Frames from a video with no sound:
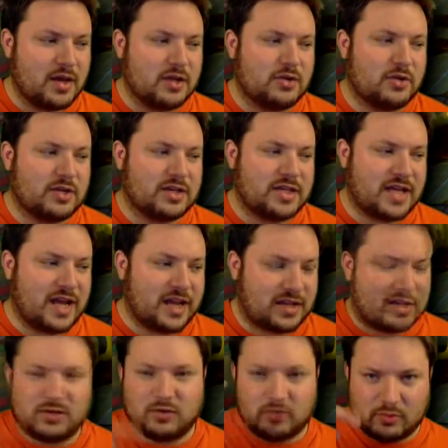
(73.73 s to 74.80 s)
you can attack,
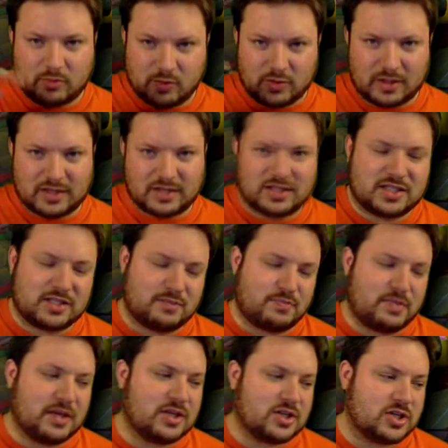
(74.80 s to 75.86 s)
and you'll do like a
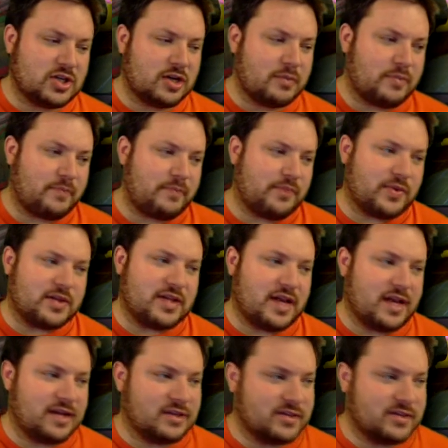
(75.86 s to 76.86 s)
spin jump attack.